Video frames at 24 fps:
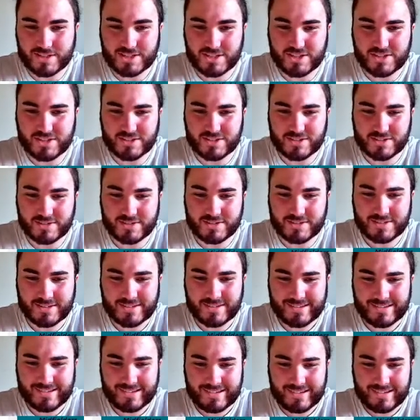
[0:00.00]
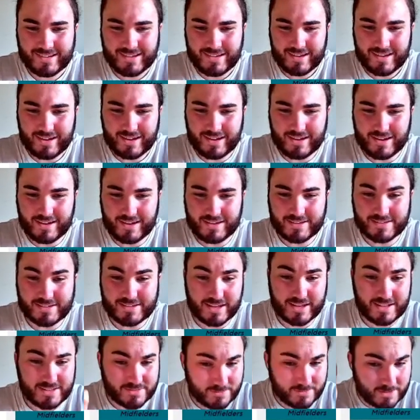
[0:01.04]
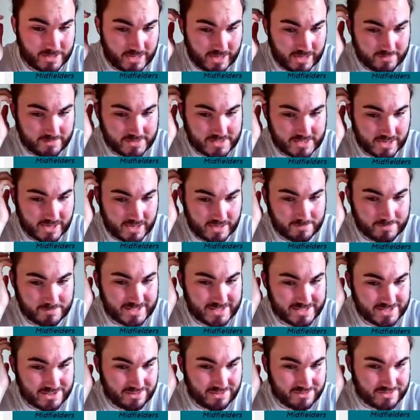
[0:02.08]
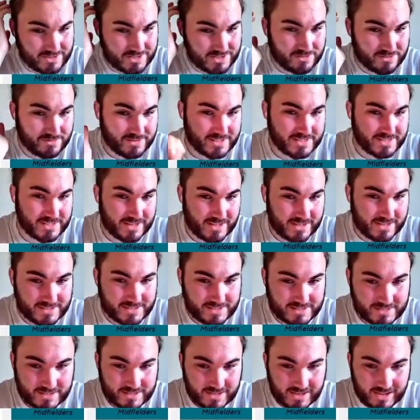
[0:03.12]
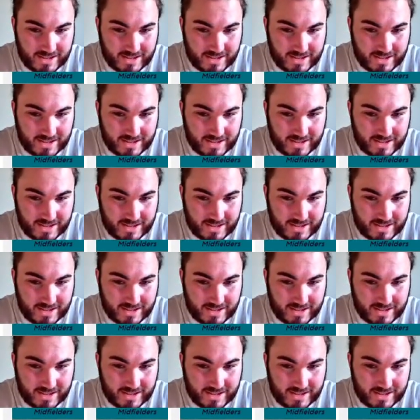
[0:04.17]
Jesus. He's getting some of the game time. 6 goals and 2 assists.